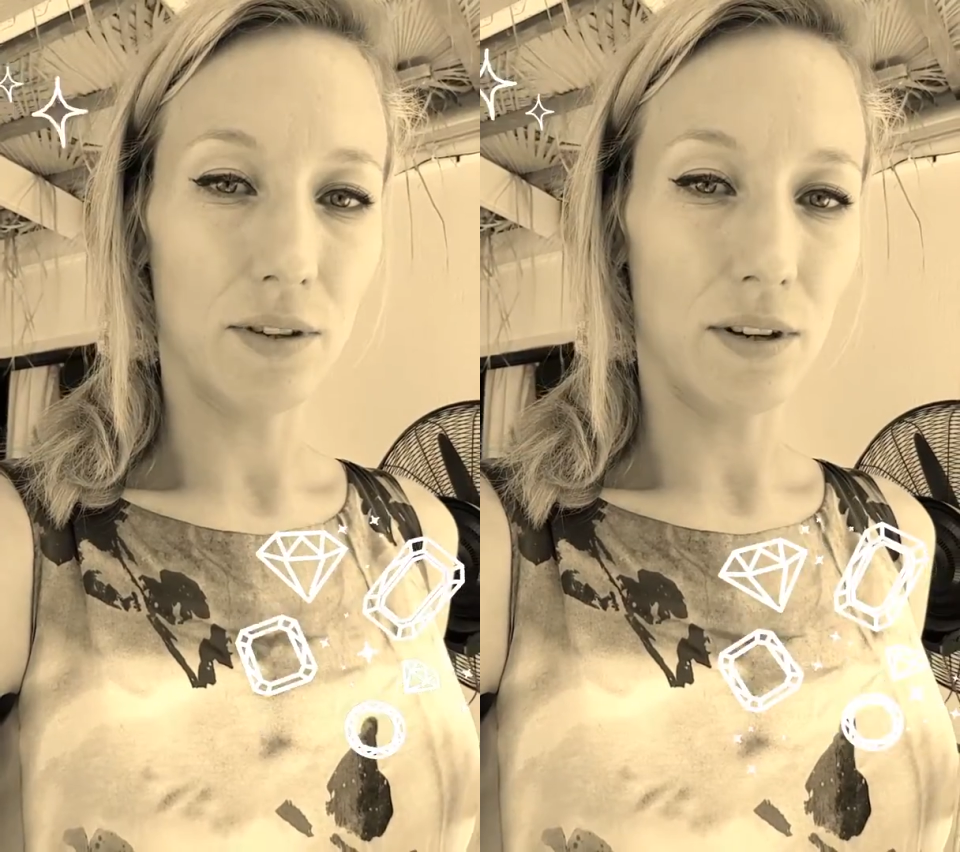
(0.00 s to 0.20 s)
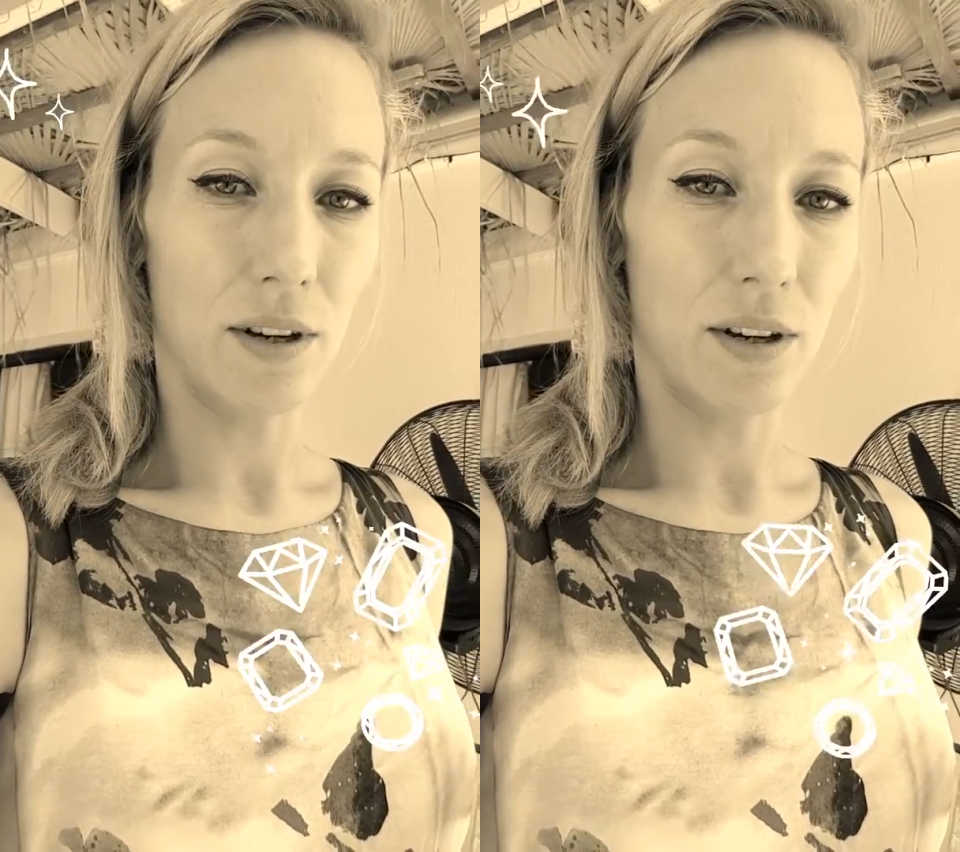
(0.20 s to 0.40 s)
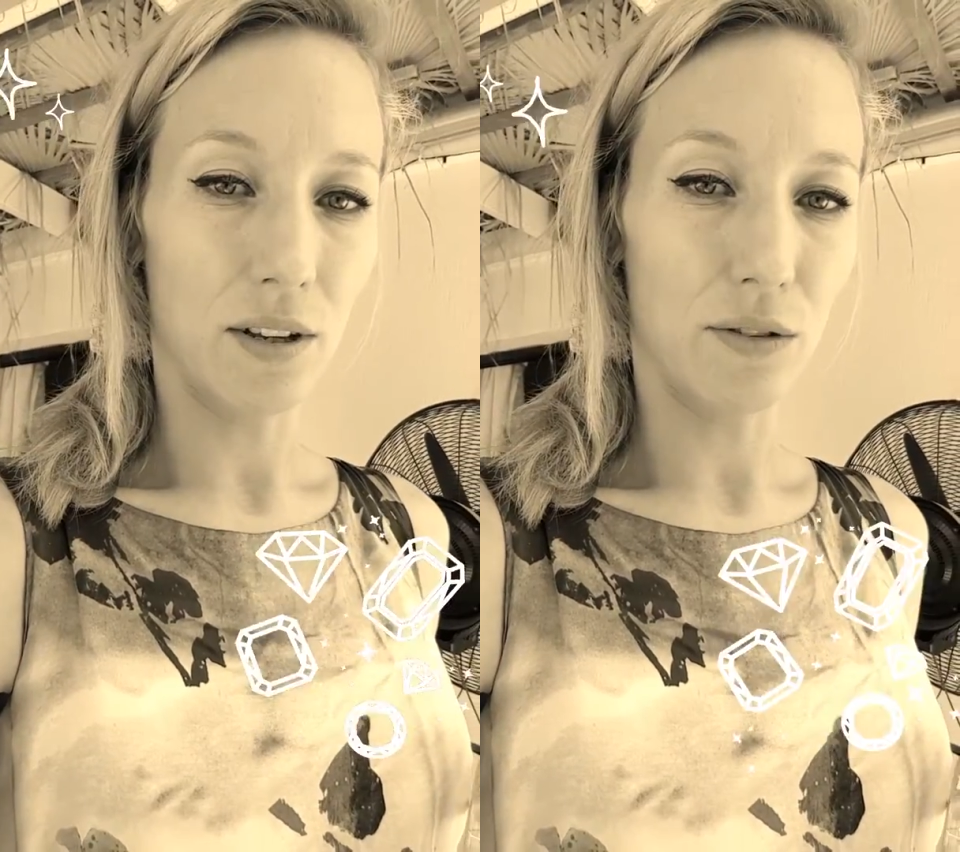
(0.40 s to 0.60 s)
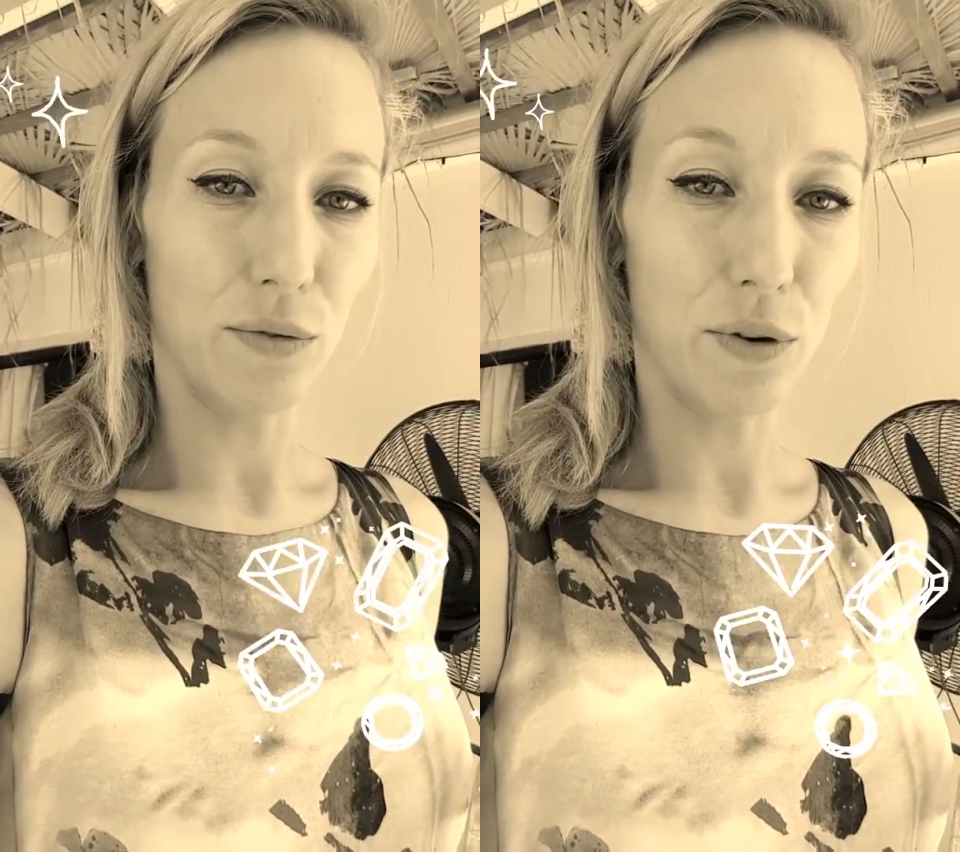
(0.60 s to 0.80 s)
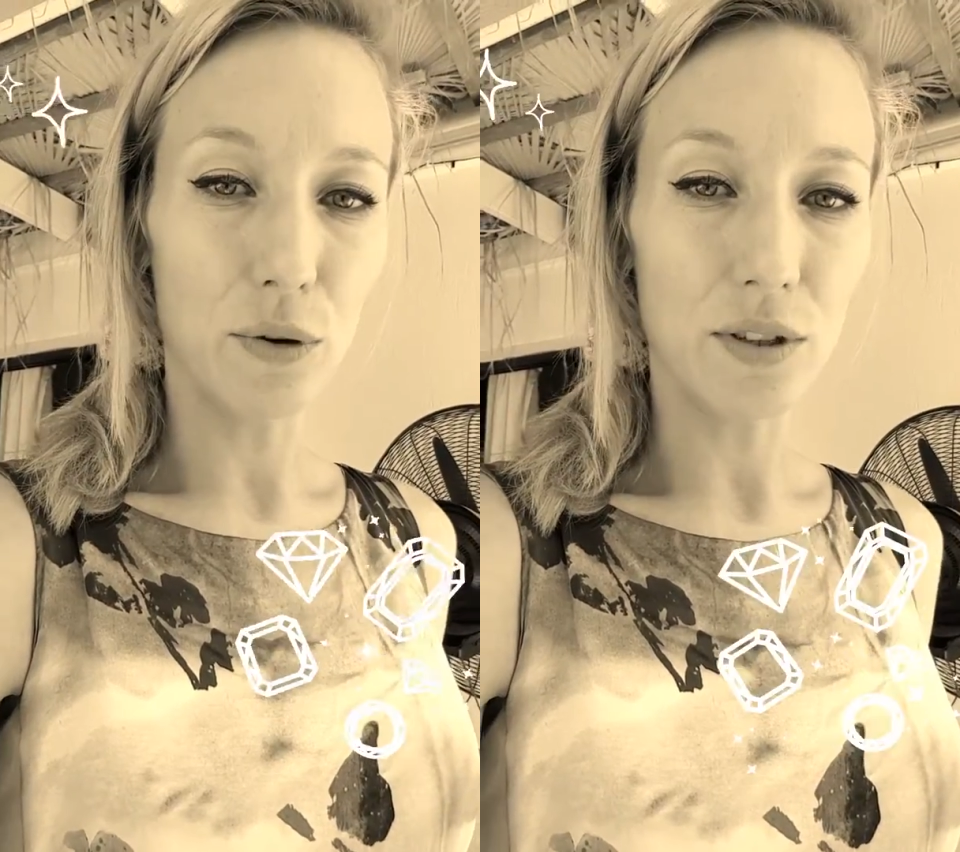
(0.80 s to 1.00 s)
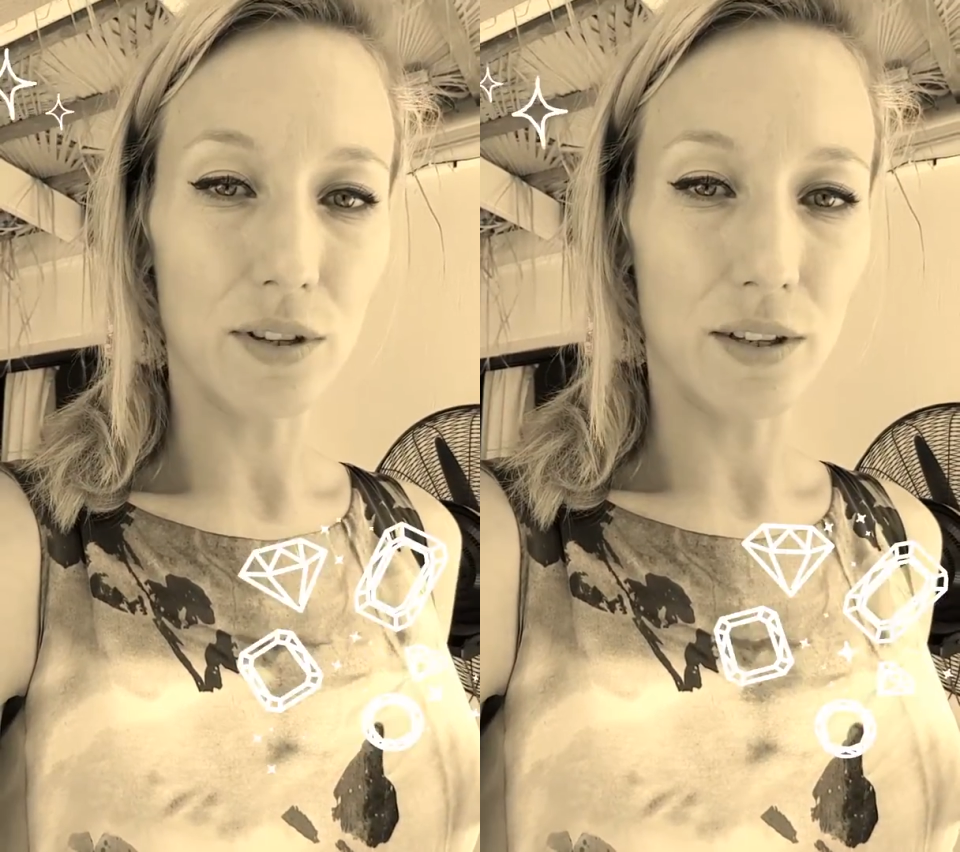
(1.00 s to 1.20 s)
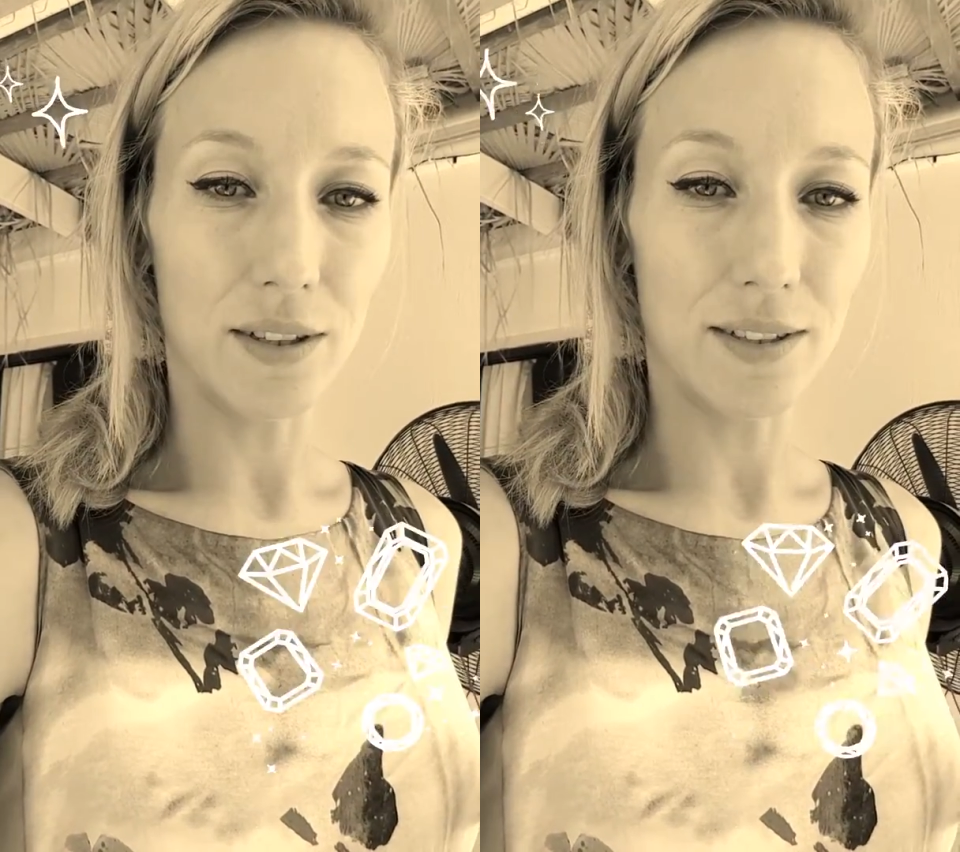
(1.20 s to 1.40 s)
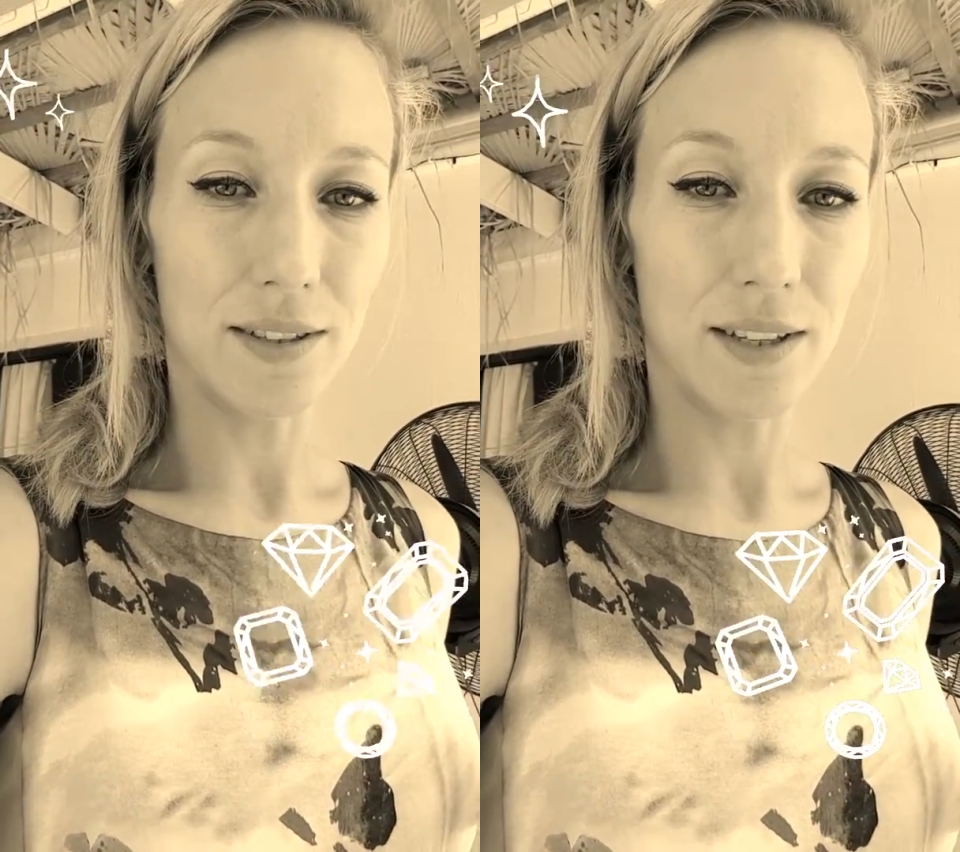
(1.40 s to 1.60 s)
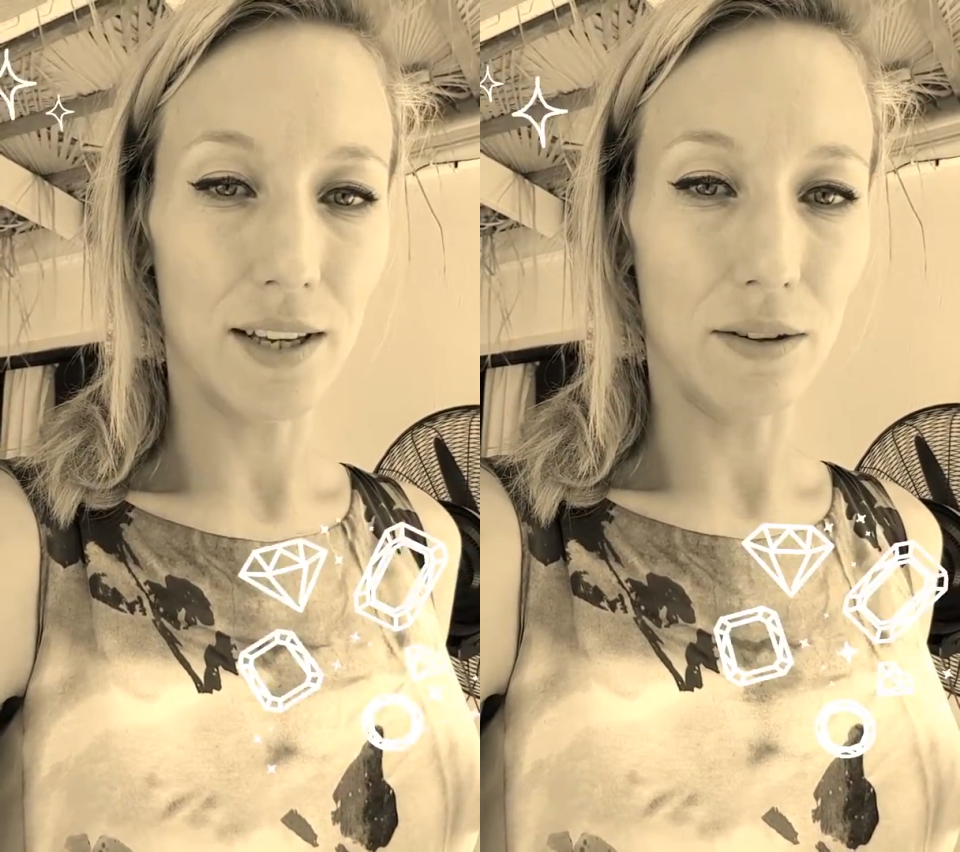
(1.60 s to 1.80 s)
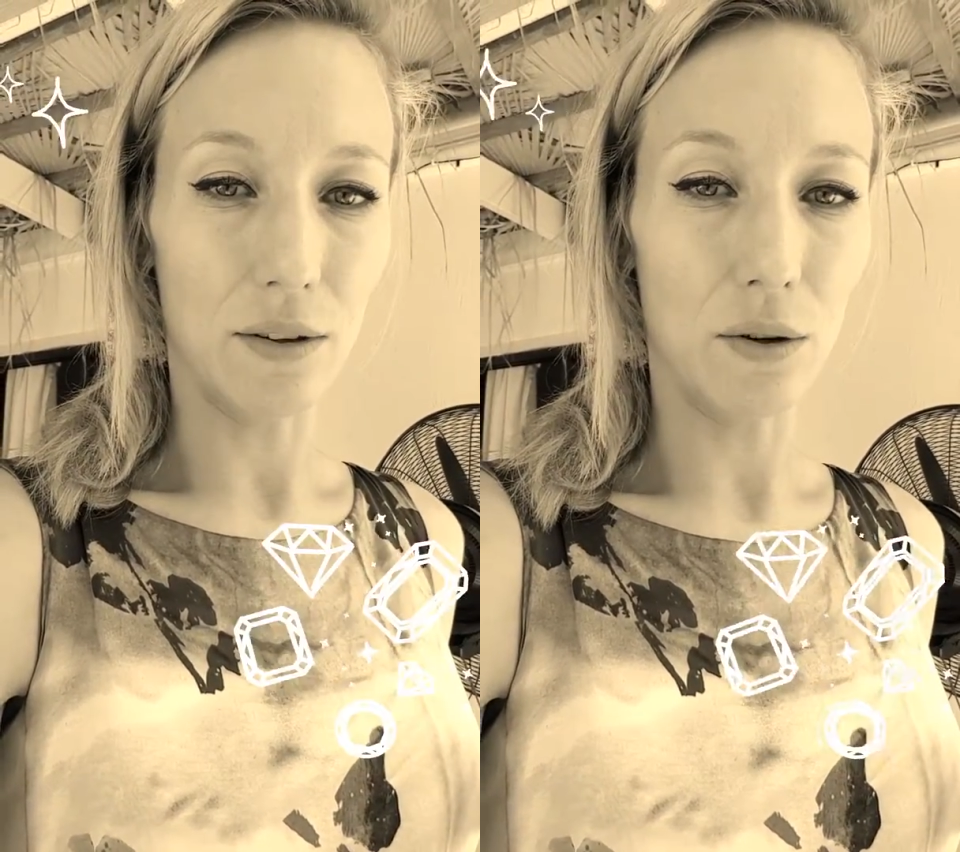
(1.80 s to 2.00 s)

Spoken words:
to focus on a skill.